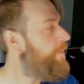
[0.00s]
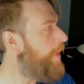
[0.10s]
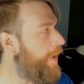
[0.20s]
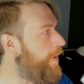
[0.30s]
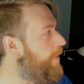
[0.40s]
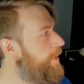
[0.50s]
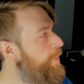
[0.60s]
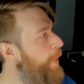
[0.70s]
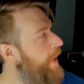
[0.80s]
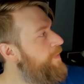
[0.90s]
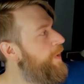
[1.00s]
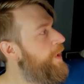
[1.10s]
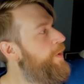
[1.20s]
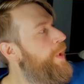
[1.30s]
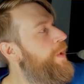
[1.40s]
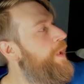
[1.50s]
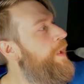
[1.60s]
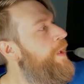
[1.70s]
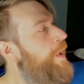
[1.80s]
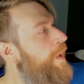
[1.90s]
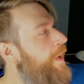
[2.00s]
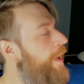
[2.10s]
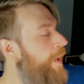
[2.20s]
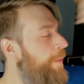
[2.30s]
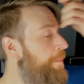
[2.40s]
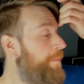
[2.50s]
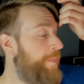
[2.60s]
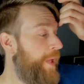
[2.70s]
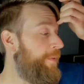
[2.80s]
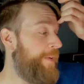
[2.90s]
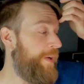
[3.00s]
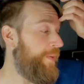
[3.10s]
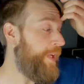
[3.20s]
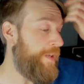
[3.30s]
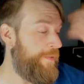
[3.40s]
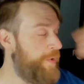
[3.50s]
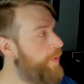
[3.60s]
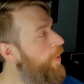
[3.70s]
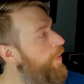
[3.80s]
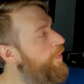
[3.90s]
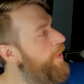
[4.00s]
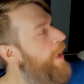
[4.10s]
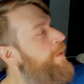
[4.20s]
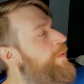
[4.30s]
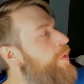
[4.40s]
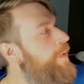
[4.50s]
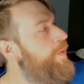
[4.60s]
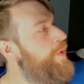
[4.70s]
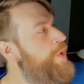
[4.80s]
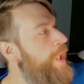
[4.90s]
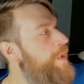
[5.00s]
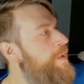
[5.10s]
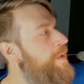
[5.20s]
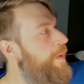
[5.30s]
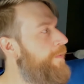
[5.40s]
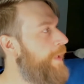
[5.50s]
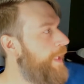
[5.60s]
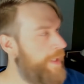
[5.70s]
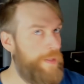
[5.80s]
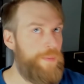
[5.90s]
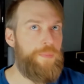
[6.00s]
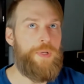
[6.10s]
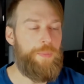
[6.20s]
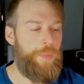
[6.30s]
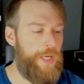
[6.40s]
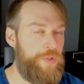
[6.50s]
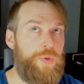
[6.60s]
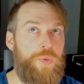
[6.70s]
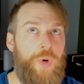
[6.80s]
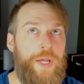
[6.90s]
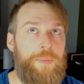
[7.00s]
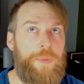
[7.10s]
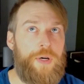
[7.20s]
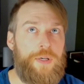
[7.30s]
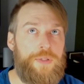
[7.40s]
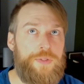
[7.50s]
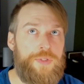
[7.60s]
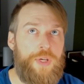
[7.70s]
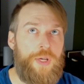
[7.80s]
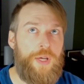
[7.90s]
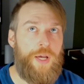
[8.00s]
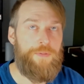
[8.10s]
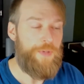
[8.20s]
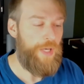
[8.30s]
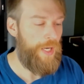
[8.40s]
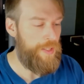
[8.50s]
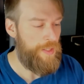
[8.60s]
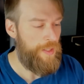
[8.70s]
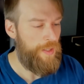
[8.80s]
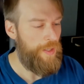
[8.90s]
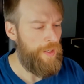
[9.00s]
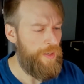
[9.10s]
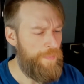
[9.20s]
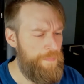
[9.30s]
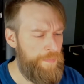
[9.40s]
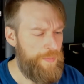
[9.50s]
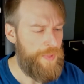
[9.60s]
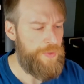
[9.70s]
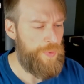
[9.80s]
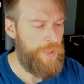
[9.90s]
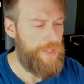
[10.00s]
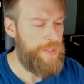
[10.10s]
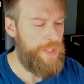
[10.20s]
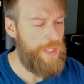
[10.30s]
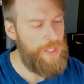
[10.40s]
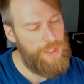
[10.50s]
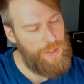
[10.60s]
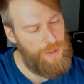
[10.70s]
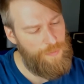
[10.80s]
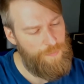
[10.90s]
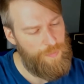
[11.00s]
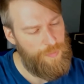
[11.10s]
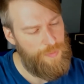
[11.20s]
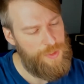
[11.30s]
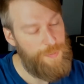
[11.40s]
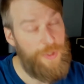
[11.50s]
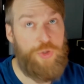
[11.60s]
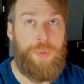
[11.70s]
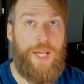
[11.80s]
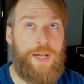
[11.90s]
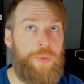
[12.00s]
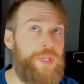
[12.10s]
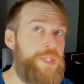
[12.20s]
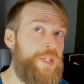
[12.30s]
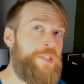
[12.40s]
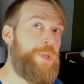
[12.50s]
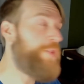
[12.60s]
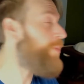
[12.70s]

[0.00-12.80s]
Color in spots very quickly. I found that if you go over, I have two different shades of ink in my two wide markers. I've got, this one is the Special Black, 110 Special